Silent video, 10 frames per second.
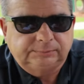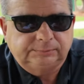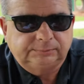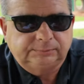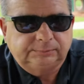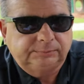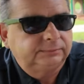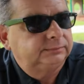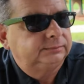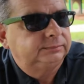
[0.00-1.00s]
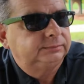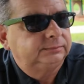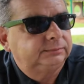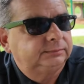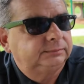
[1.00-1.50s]

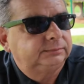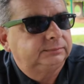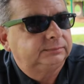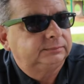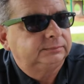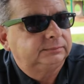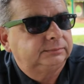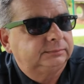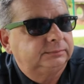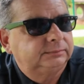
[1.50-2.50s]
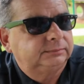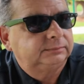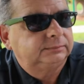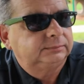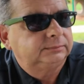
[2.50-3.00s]

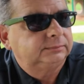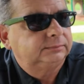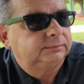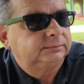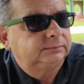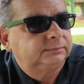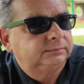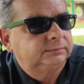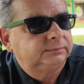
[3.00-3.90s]
[no speech]